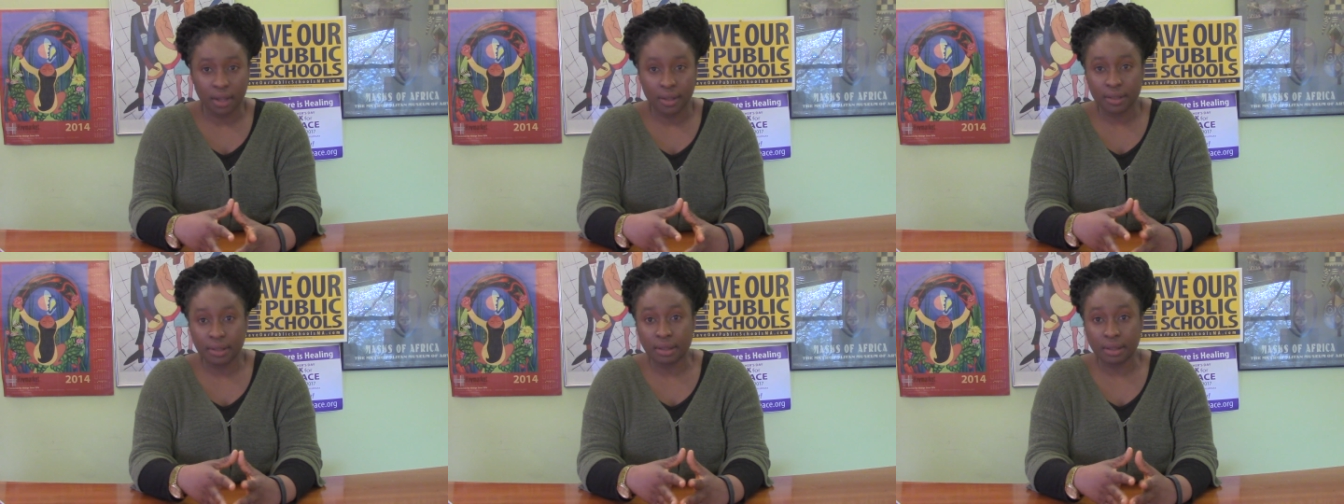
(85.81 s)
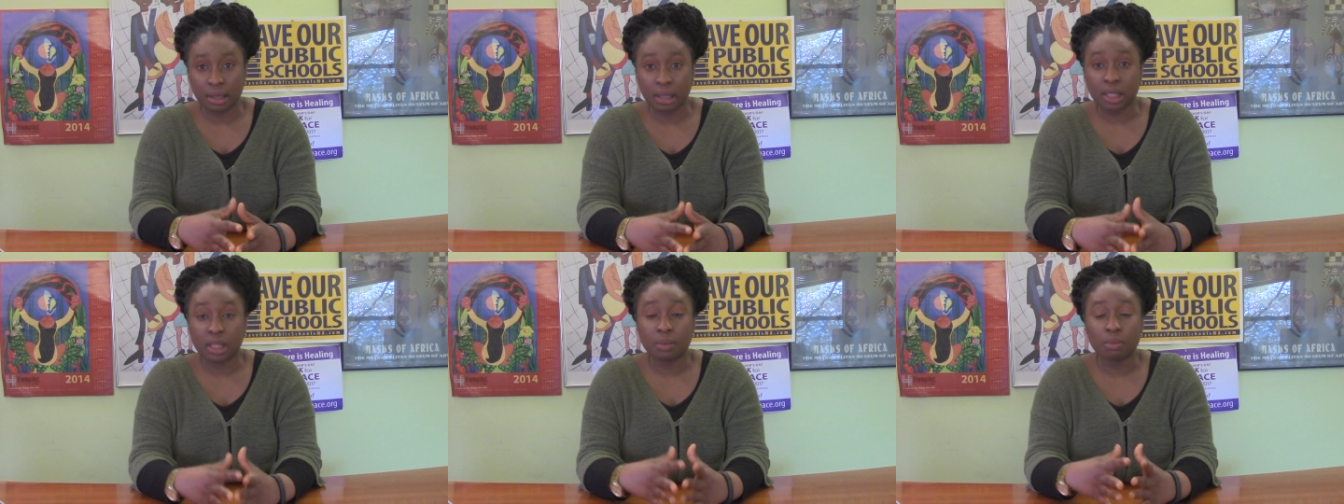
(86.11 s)

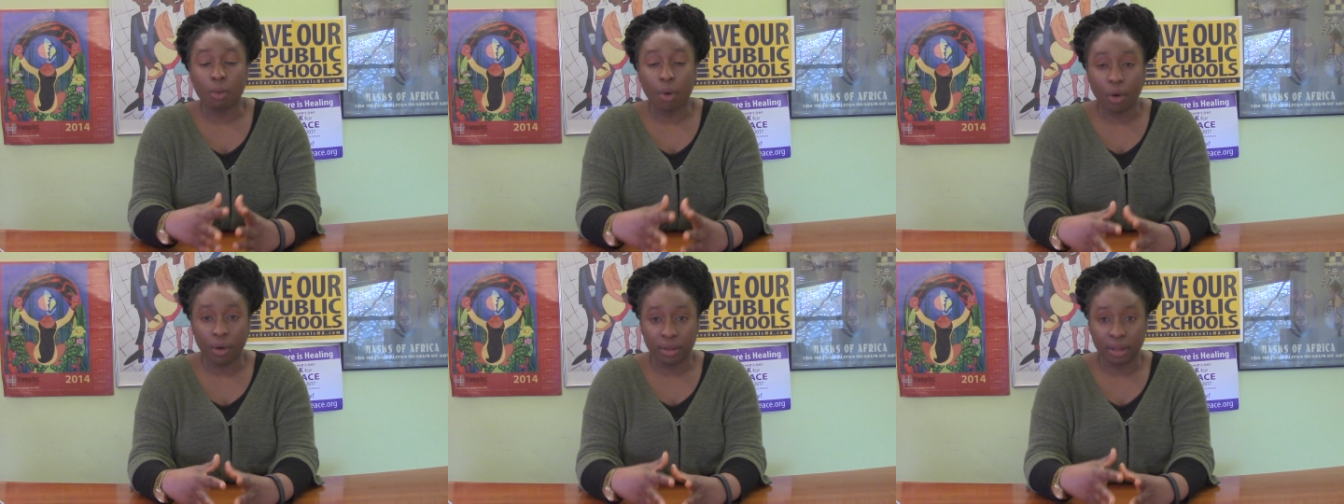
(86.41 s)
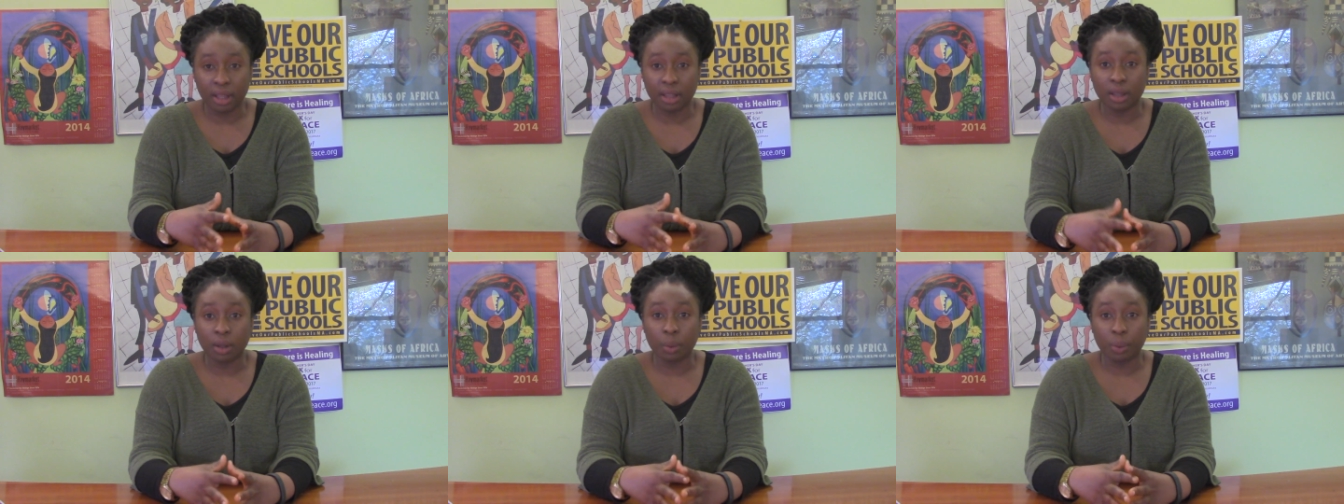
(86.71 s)
six more
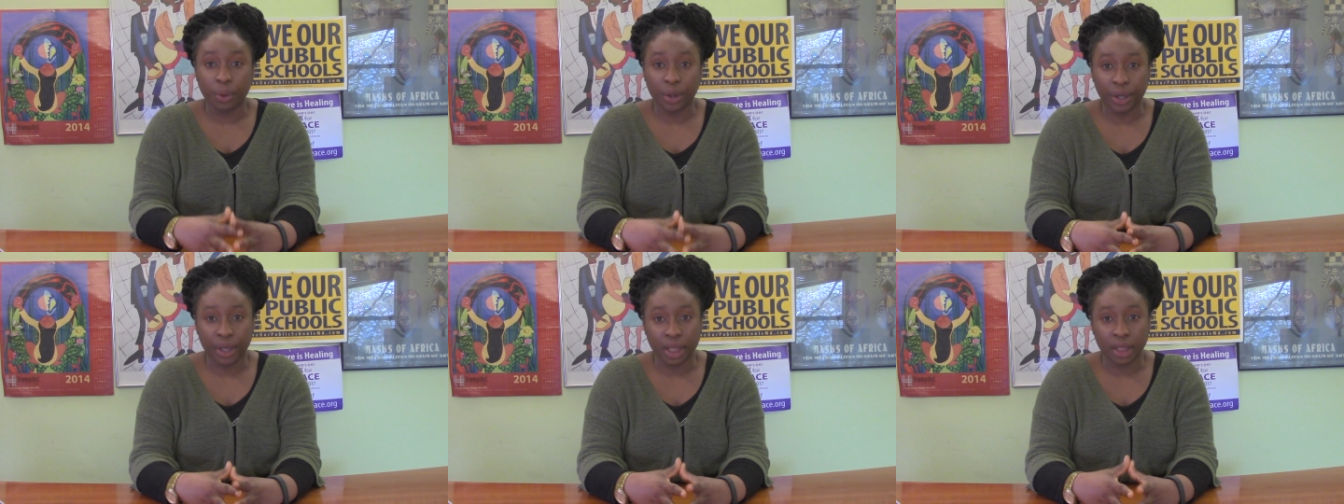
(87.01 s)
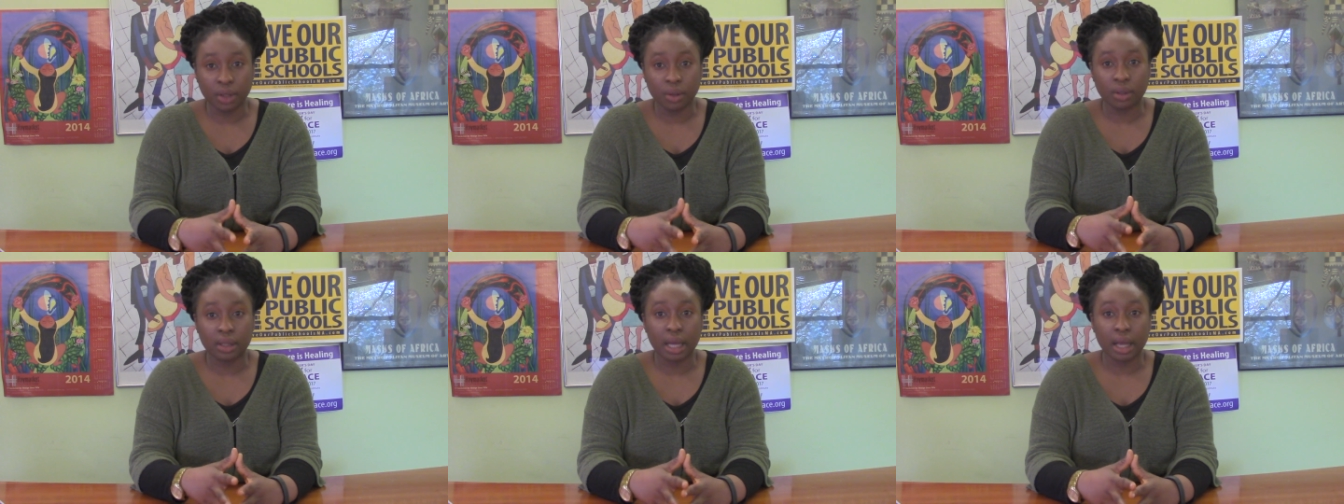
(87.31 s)
than there were in
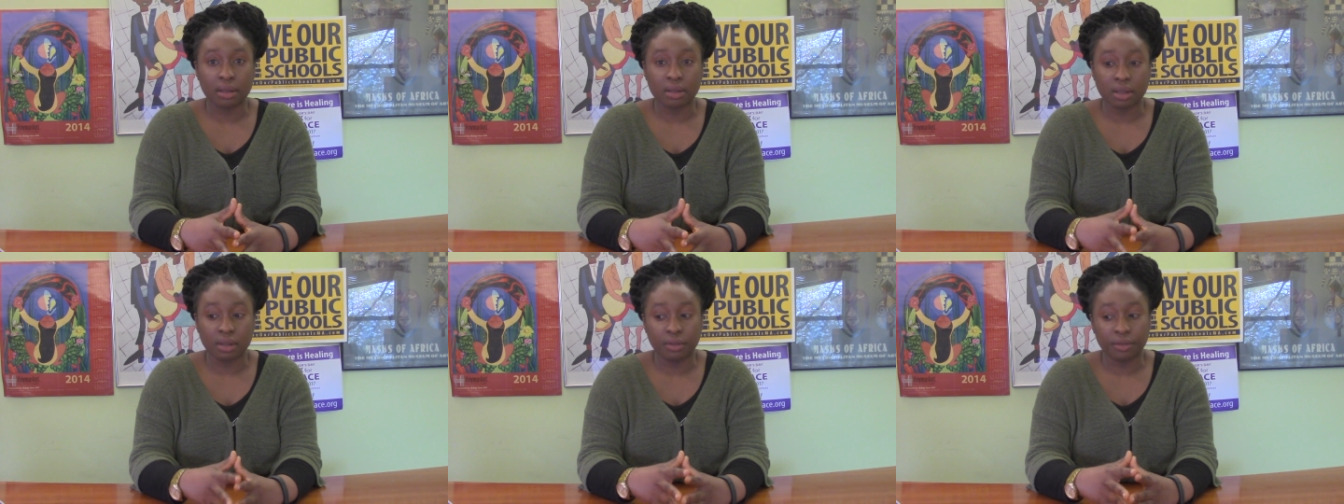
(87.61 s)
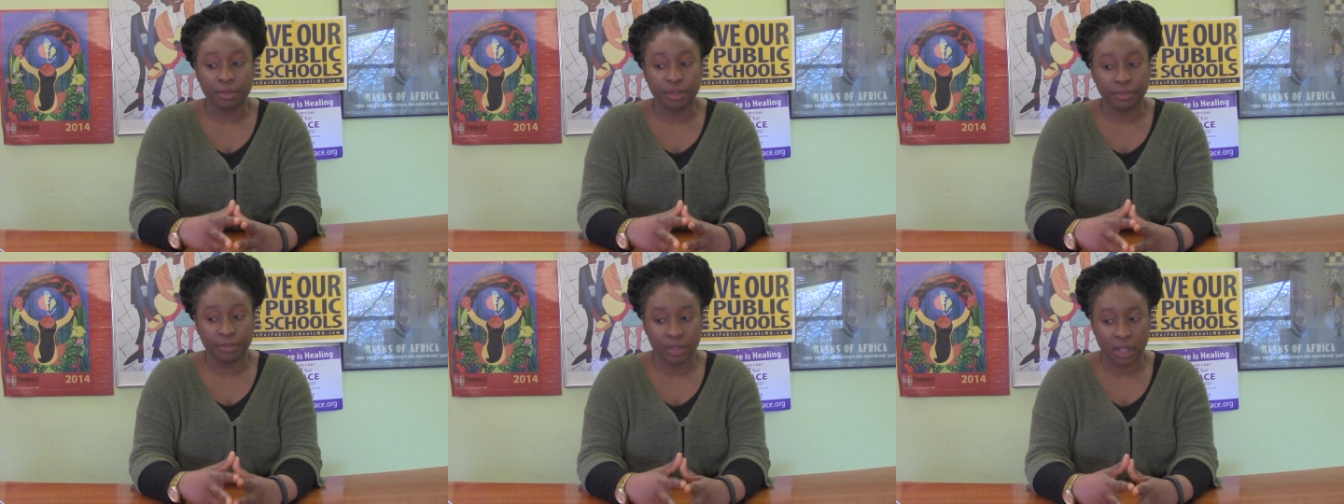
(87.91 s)

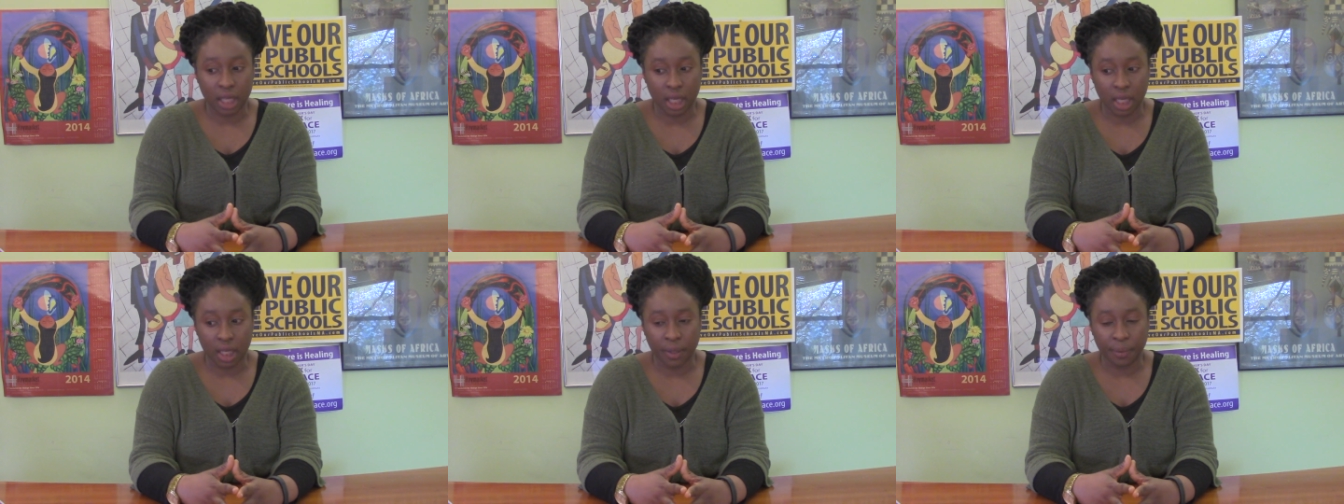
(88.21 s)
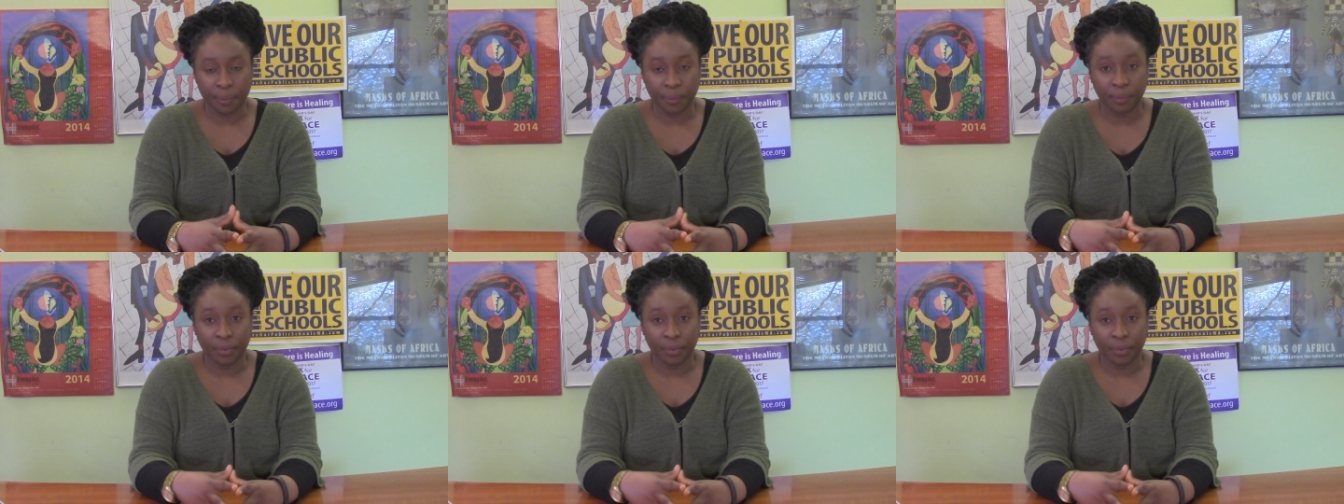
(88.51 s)
2015.